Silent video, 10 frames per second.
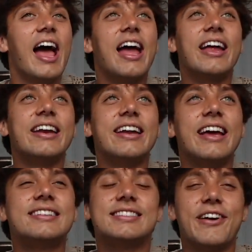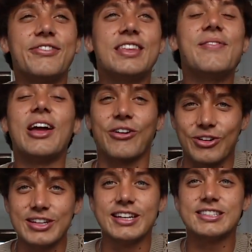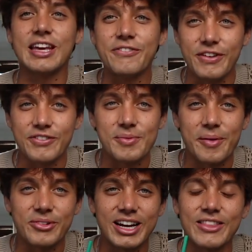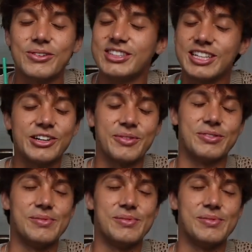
And it's definitely my earliest like vivid memory and the one that I remember the